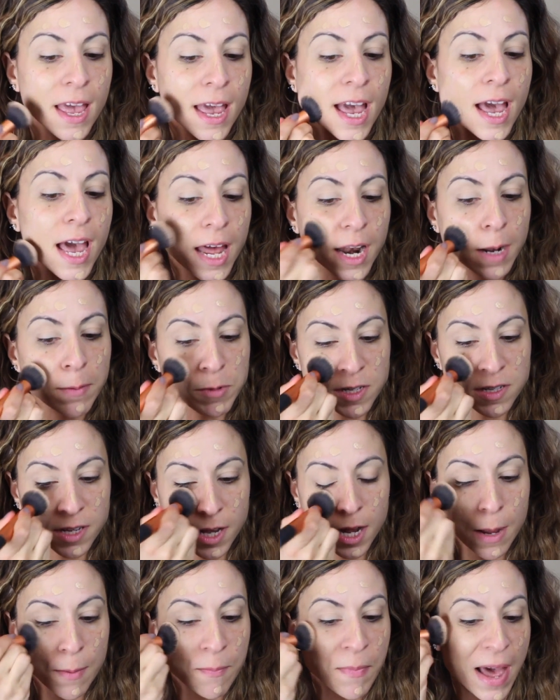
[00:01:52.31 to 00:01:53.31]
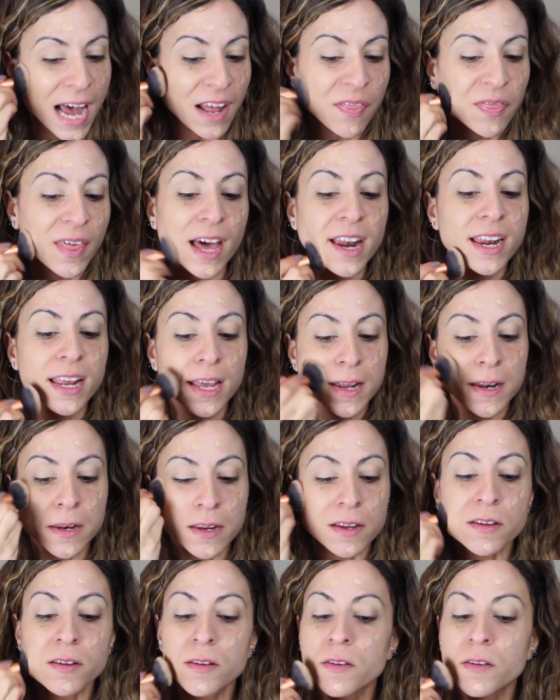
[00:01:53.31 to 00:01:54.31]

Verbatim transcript: and I'm just going to pat that in.